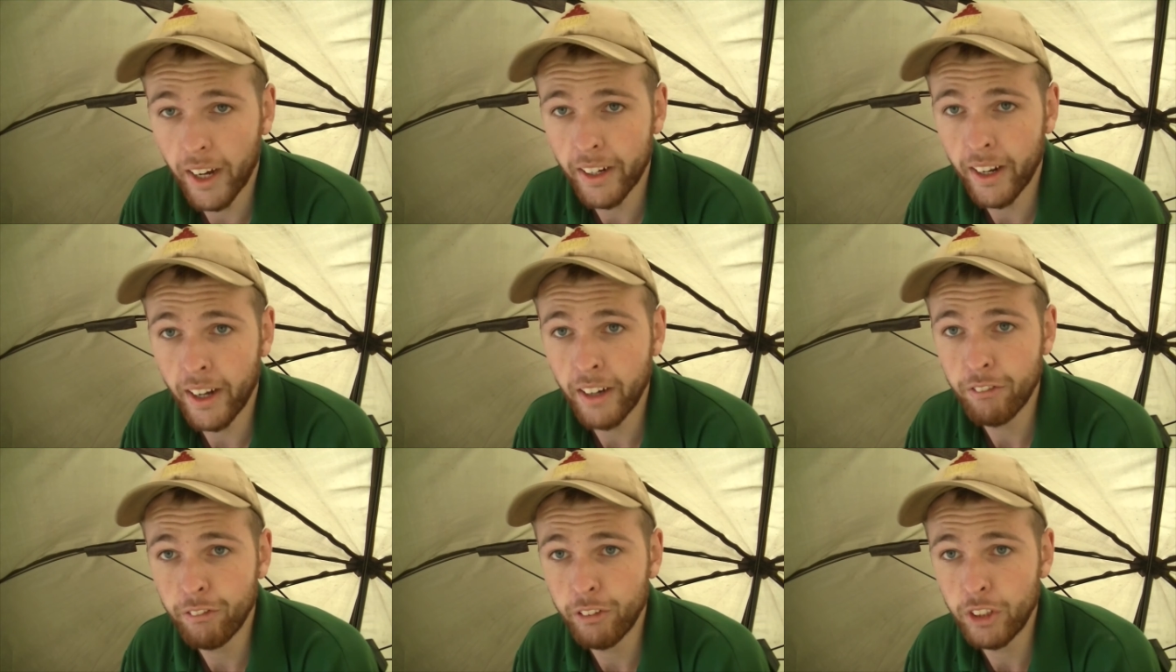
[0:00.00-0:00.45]

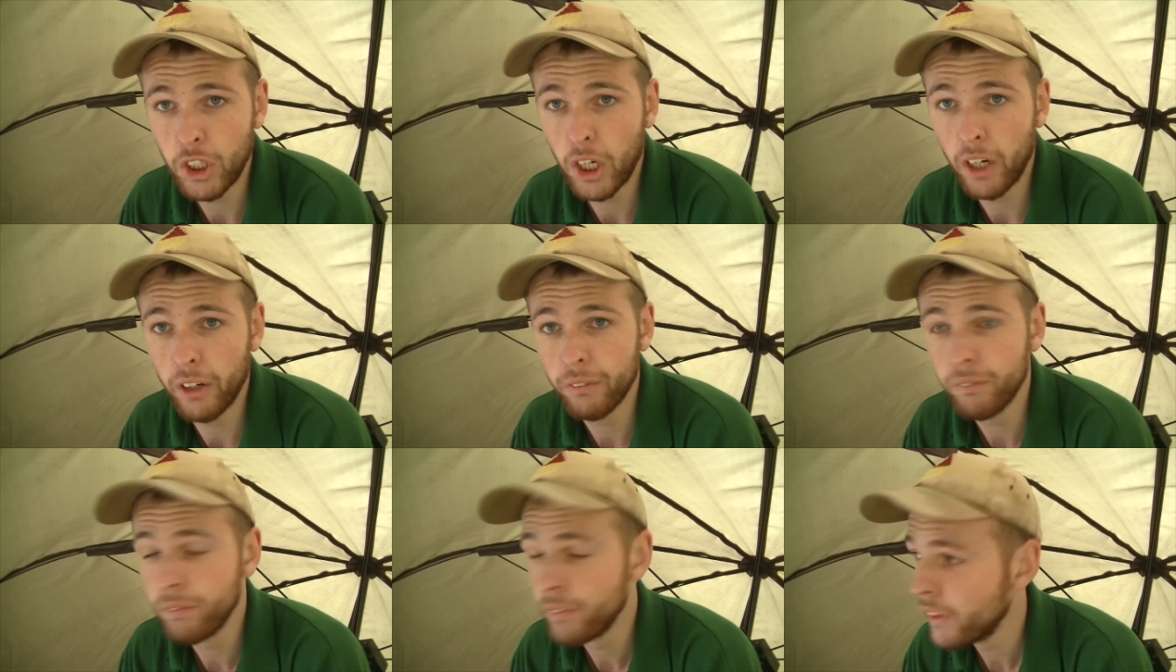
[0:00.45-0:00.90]
8 fish
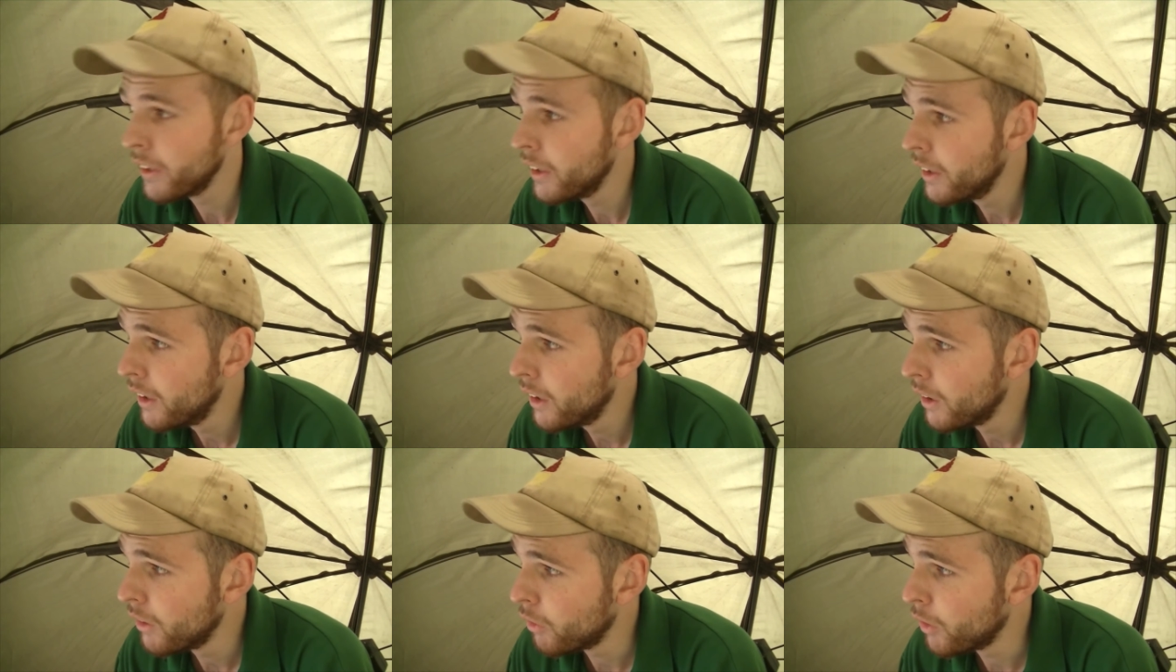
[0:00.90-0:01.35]
out
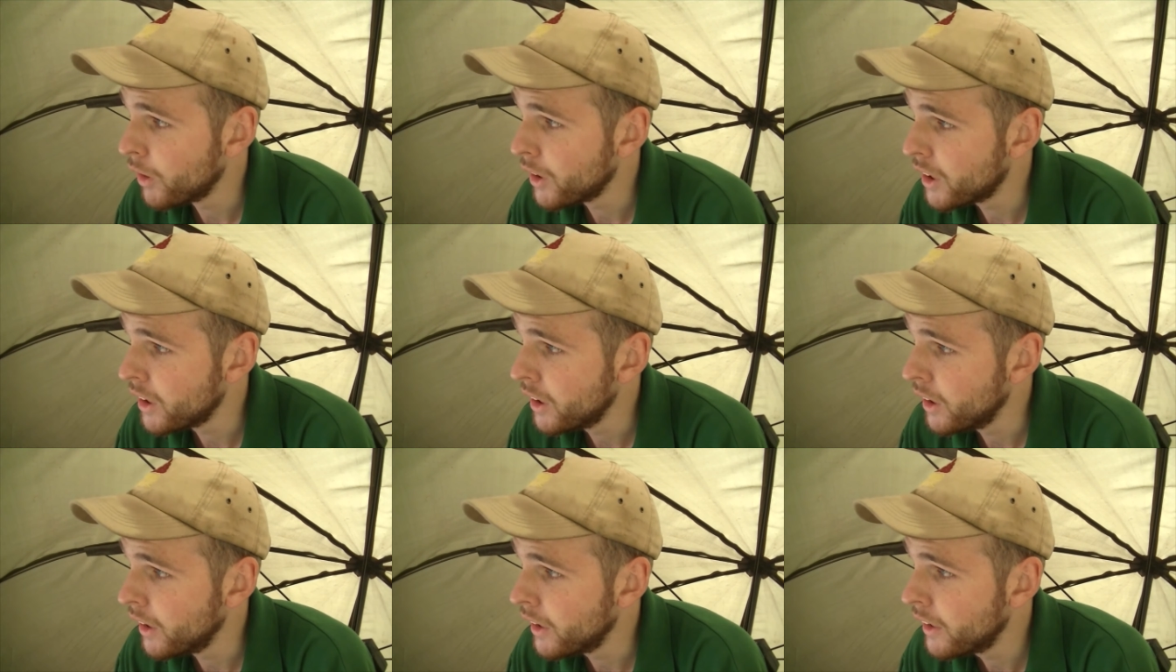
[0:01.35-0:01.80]

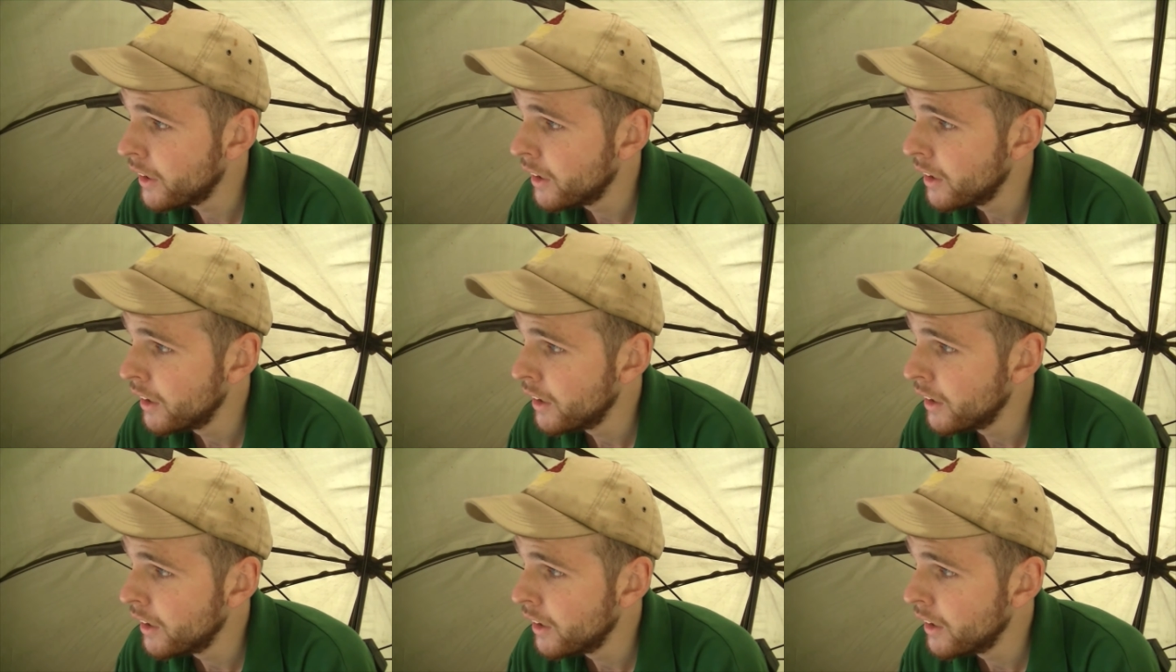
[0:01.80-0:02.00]
recently.